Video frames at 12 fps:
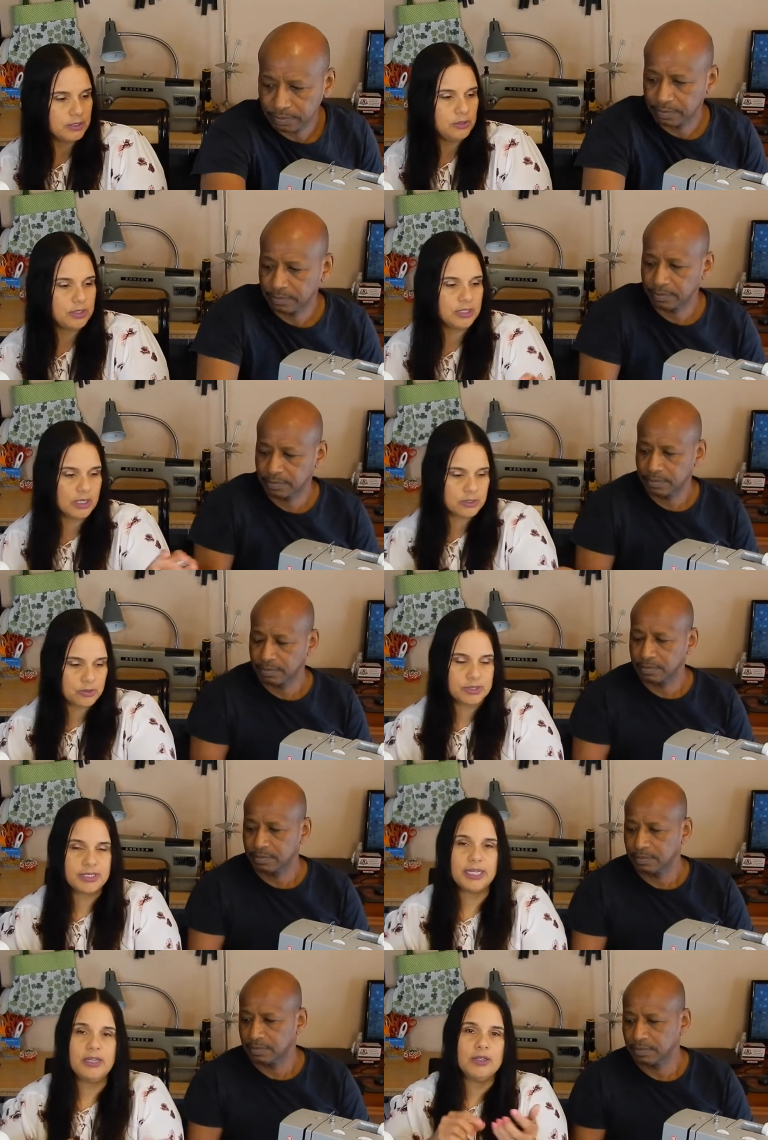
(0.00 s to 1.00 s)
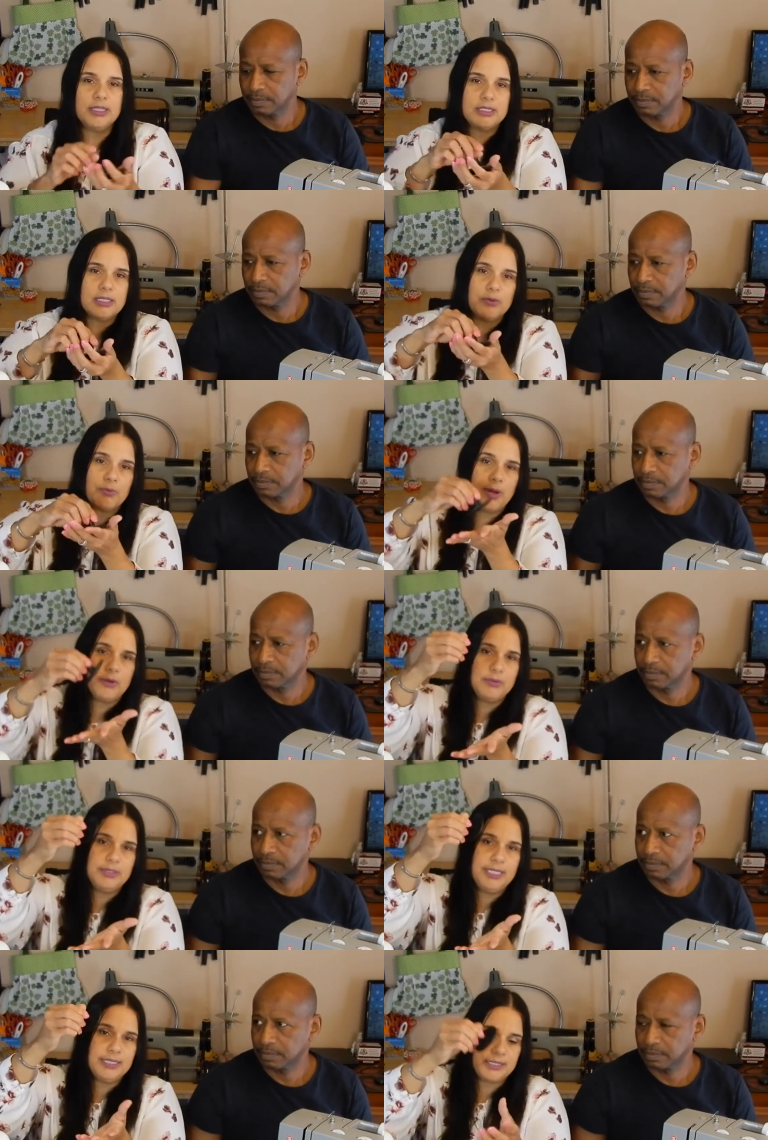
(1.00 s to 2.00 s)
Speaker 1: You can also set it on this little
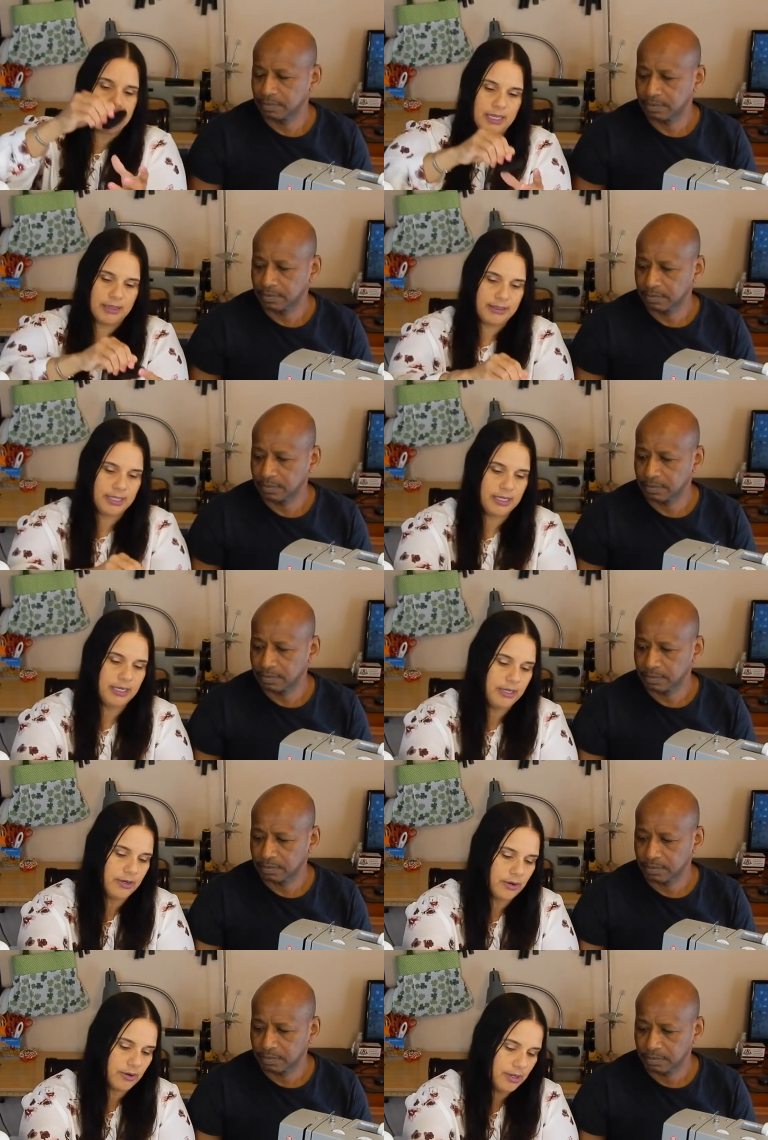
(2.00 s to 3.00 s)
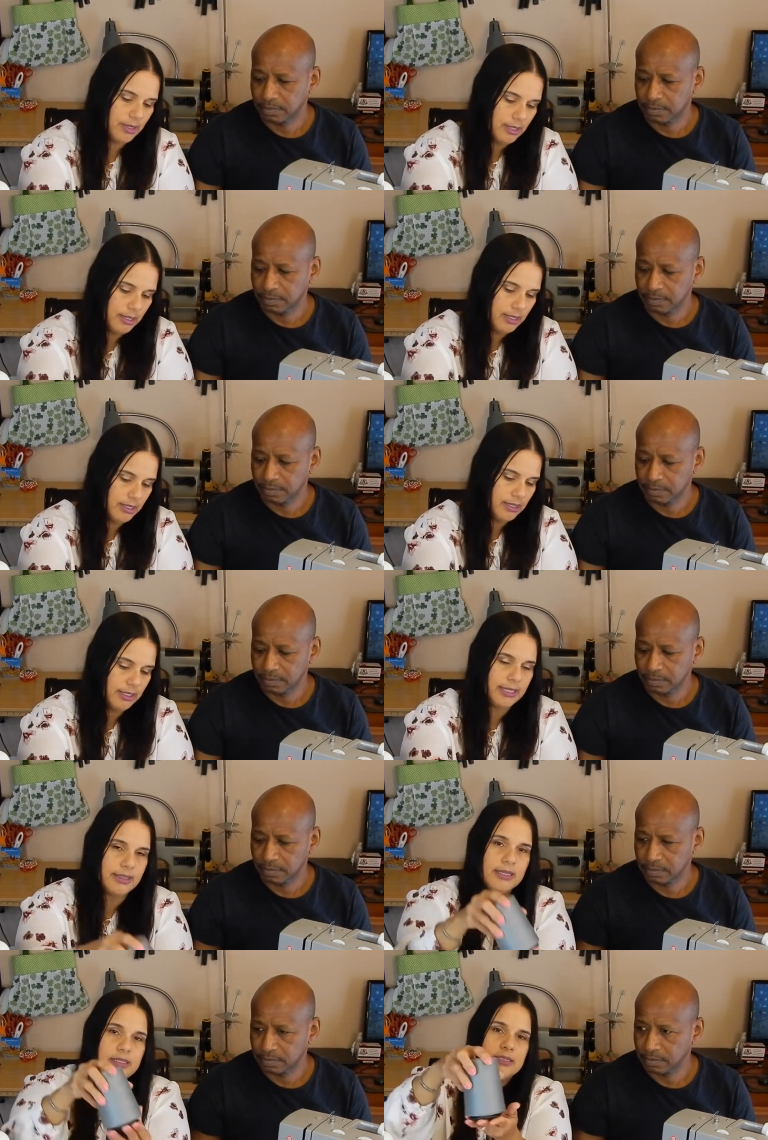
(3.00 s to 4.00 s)
round disc thing here,
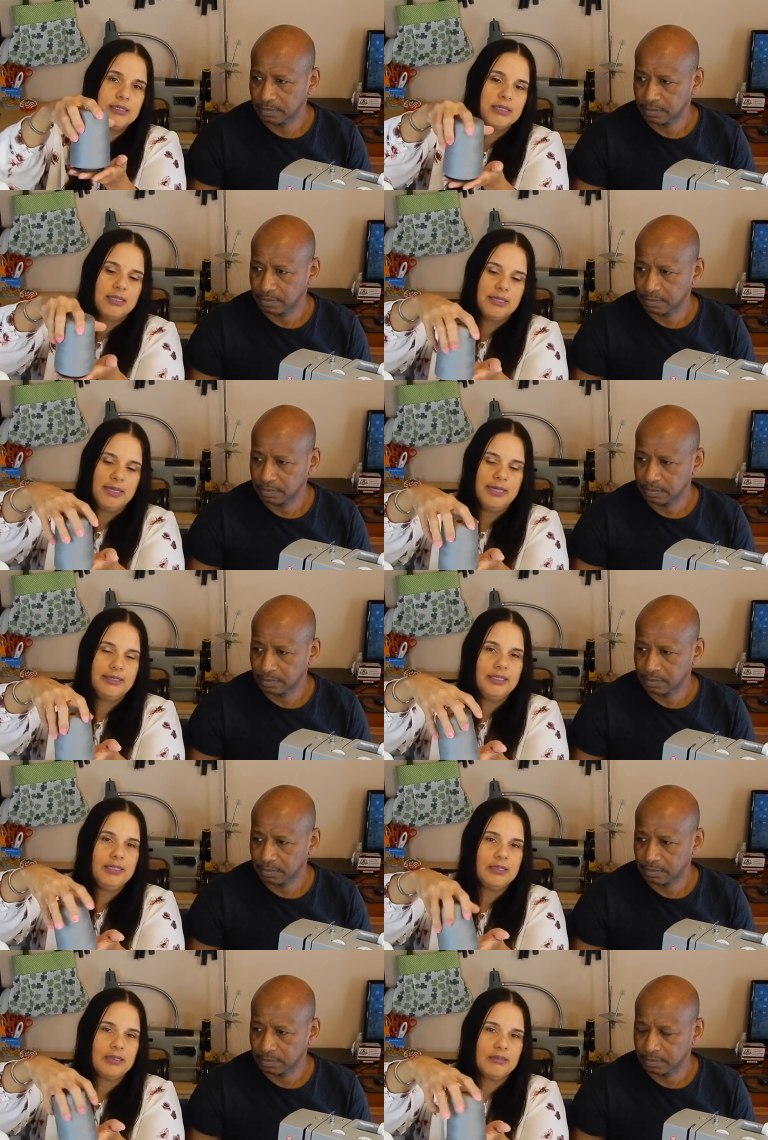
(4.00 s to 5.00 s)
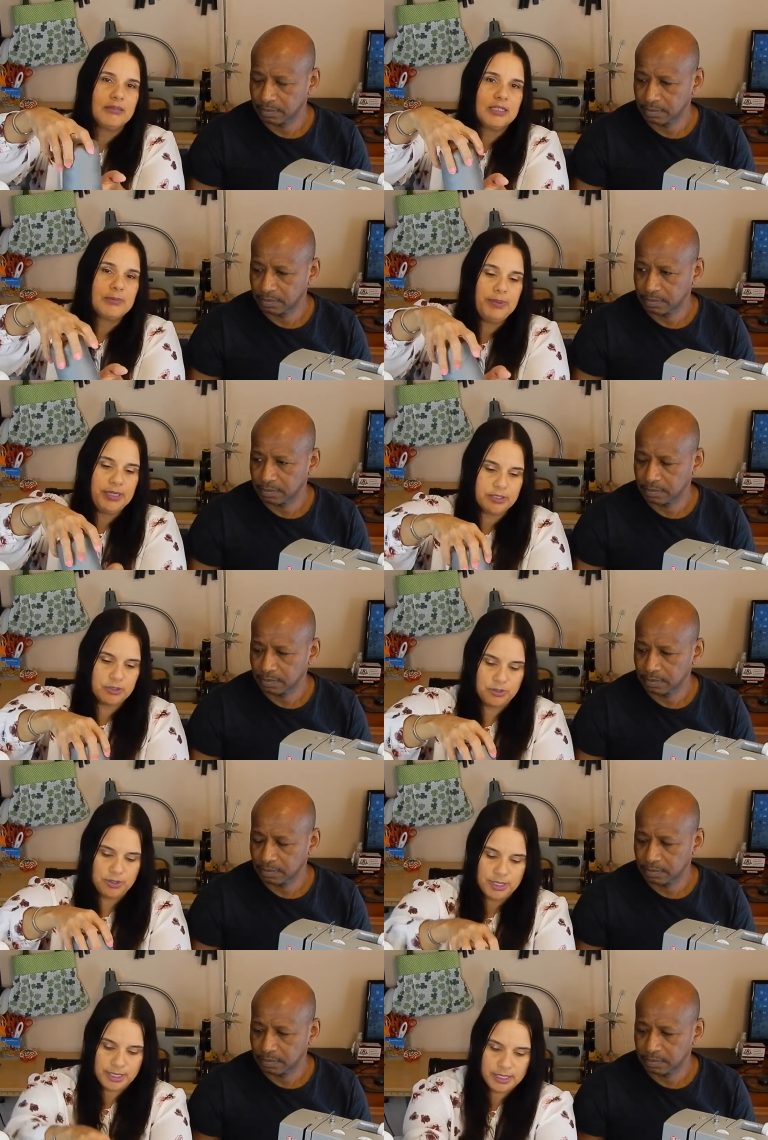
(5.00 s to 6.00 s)
like this, and then it'll spin so
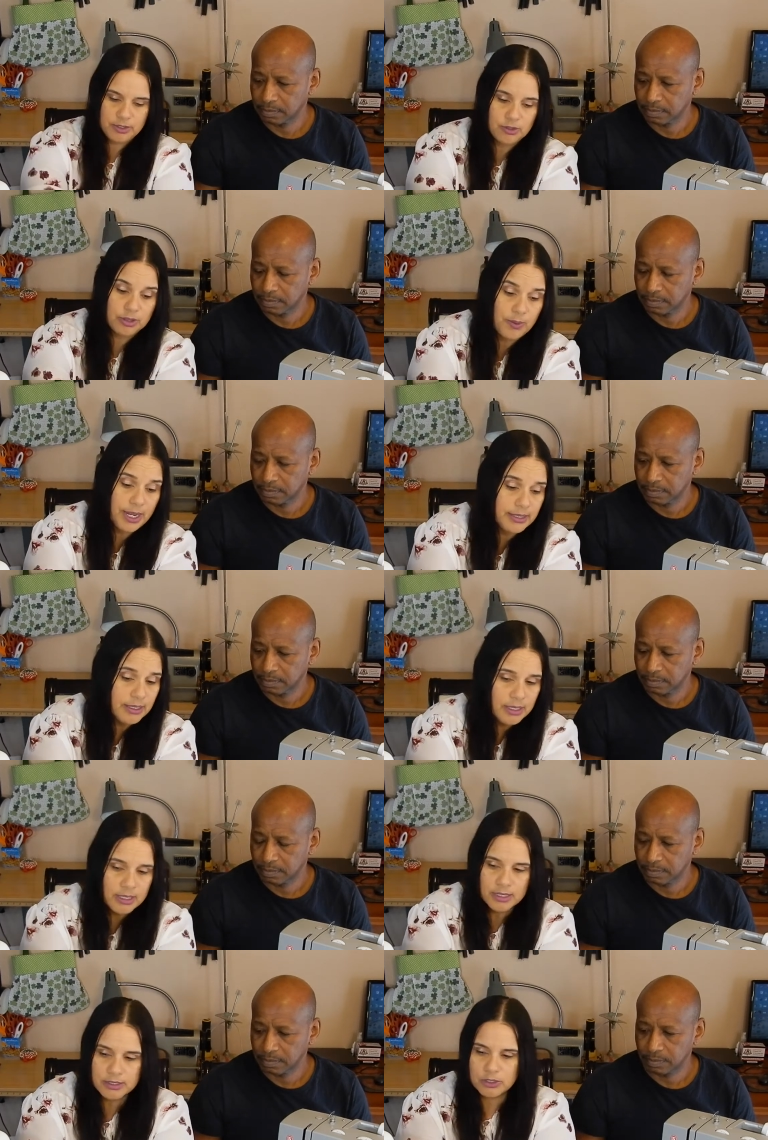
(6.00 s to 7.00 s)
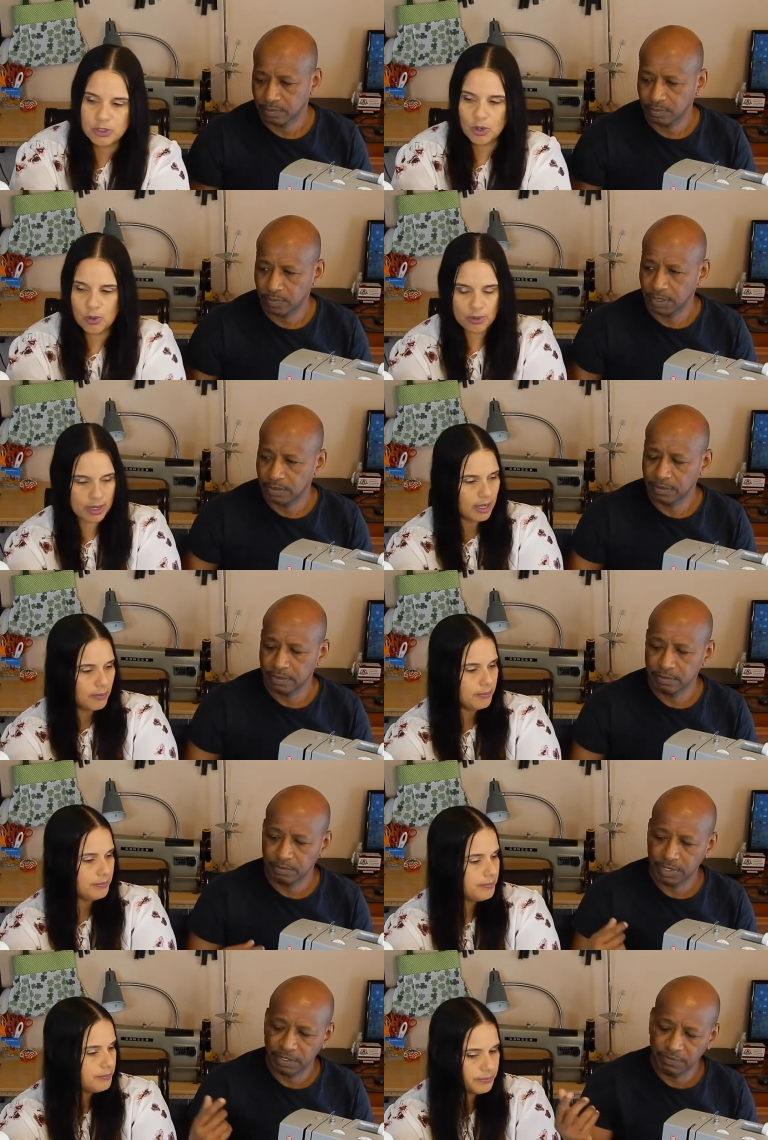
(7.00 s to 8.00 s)
you can get your thread. So,
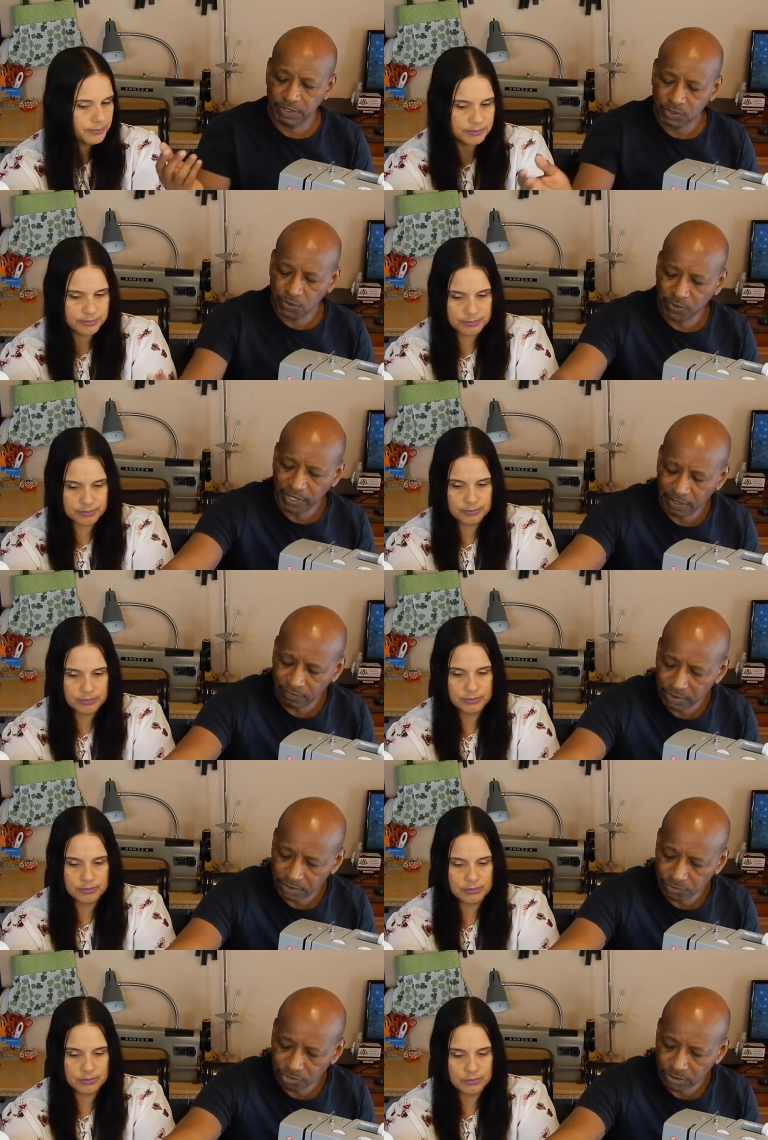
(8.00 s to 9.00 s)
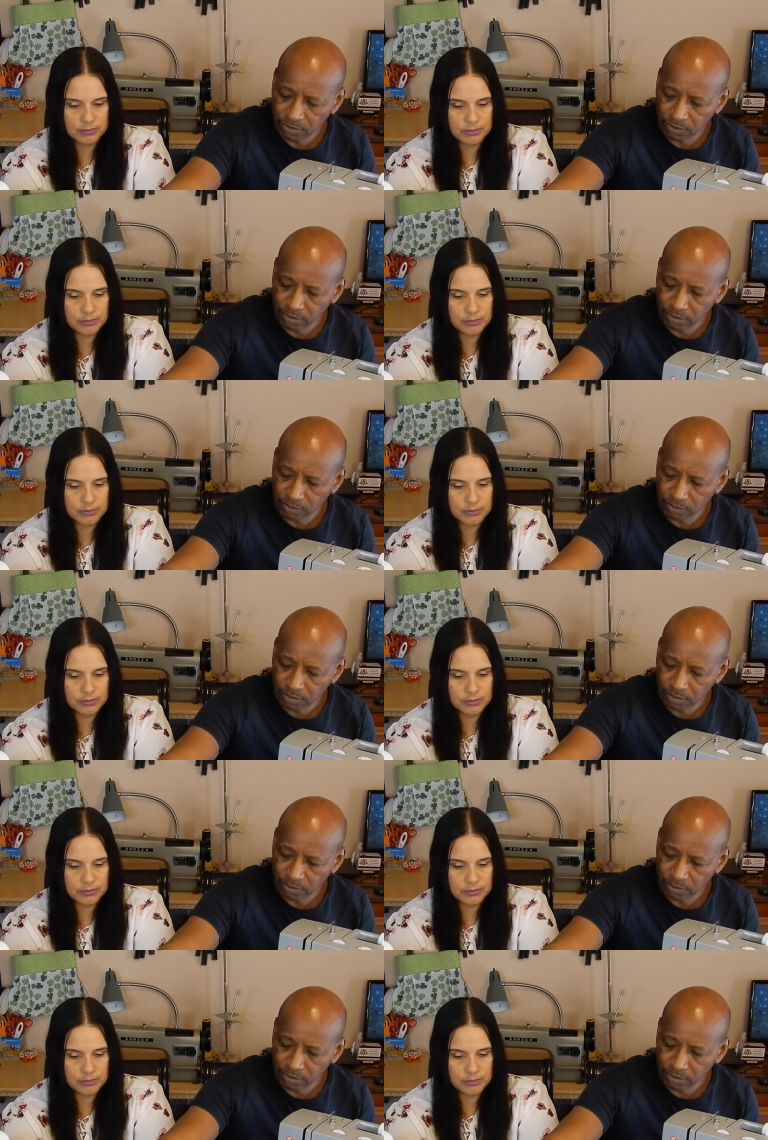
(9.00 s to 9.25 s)
um, but if it's too
Speaker 2: heavy, the thread